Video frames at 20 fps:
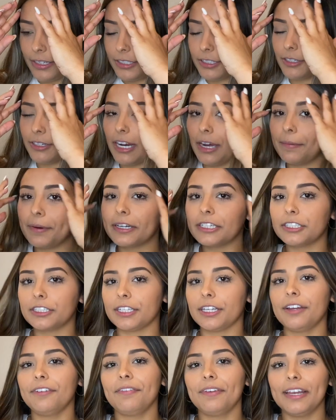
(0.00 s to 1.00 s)
so now we're just
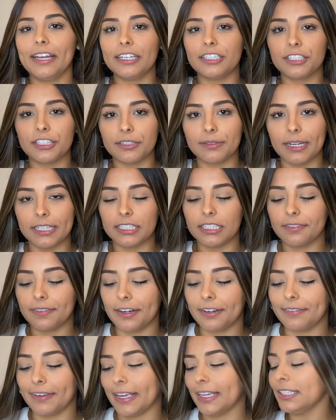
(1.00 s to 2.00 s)
gonna finish the rest of
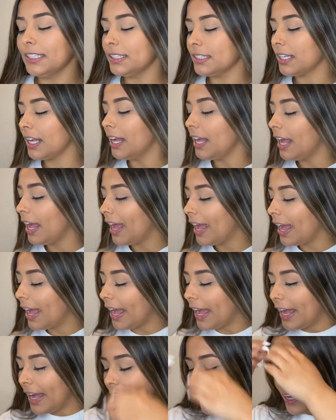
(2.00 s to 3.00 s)
our face.
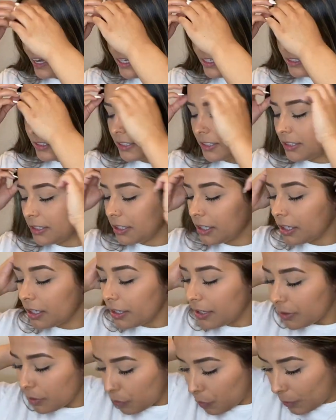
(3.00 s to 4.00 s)
And
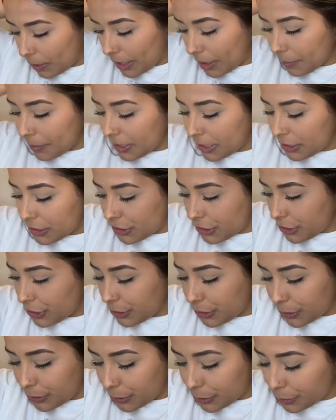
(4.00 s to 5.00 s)
what I'm gonna
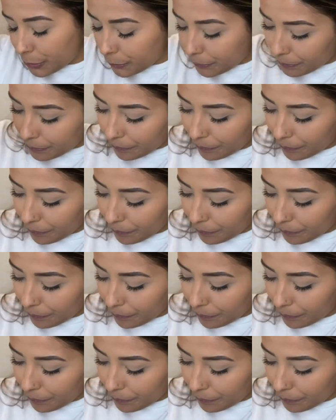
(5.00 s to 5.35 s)
do